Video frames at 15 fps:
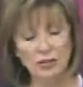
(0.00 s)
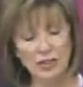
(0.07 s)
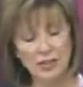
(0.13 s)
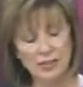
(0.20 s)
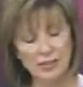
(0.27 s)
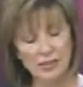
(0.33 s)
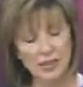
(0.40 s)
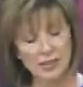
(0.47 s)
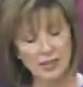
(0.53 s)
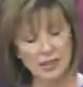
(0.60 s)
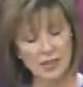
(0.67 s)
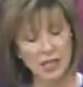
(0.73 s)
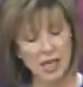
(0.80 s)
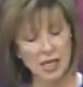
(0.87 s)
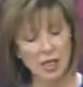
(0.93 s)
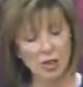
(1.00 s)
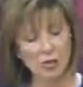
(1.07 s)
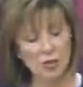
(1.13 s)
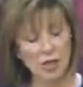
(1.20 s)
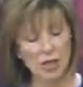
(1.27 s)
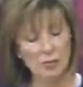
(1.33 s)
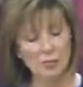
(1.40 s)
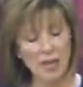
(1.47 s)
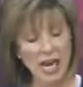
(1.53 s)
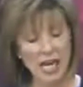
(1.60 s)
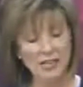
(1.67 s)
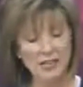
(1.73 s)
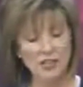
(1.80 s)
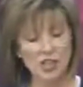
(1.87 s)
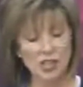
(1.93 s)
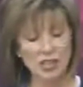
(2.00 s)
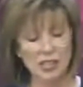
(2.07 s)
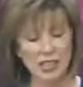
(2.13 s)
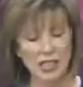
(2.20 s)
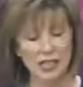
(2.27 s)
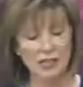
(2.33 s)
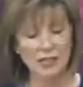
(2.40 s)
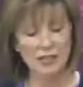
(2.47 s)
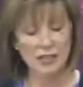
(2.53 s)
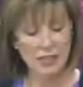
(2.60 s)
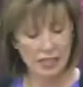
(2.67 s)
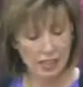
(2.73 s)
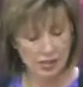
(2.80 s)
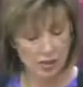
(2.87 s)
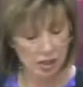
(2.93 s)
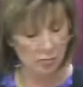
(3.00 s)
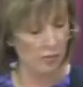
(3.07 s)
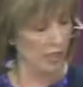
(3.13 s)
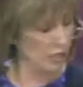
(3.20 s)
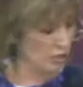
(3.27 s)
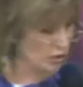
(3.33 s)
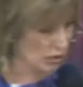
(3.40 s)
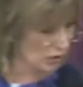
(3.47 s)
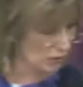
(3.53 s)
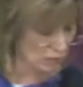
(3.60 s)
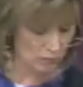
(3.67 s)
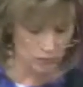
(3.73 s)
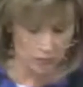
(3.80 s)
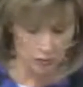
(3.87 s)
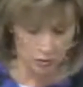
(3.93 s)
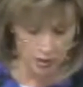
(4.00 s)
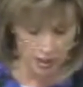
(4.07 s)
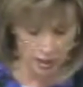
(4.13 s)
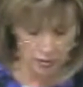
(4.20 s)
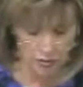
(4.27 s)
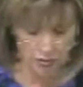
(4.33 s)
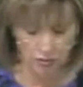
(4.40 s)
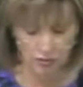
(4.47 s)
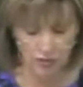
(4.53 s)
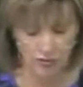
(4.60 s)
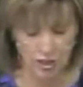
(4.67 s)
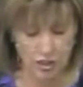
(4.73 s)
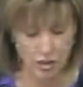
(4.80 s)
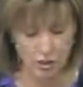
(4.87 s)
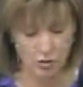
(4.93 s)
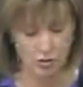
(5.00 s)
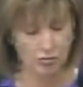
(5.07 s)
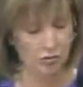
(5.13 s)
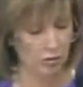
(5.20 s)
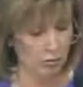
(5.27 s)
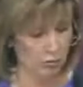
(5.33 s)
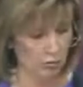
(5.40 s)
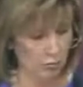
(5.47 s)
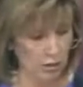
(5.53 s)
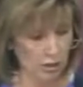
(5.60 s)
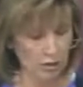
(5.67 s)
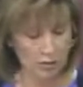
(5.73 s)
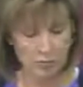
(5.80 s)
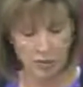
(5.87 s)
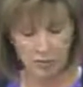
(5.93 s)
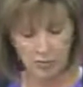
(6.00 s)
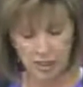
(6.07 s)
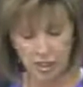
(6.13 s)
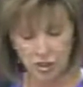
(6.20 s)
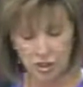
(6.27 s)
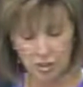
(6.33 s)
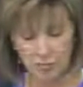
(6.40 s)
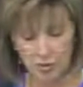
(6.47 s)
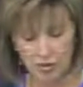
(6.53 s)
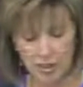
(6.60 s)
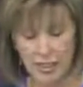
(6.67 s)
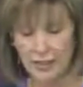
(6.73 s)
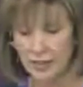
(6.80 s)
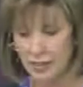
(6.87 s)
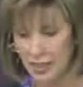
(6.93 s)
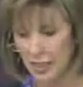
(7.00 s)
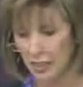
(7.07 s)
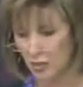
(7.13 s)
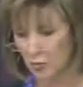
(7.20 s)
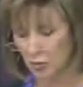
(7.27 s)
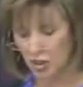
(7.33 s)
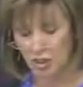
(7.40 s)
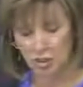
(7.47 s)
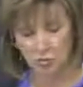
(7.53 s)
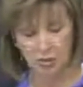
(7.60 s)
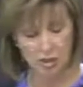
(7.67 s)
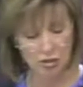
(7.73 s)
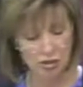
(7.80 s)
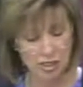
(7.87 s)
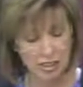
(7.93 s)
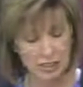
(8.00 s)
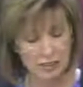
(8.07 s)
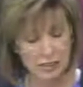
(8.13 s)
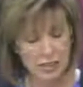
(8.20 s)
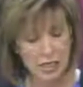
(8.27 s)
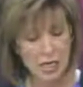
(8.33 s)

this entire passage in the text, it's on page 352 if you want to look by page number in the text, but you have to be in your text.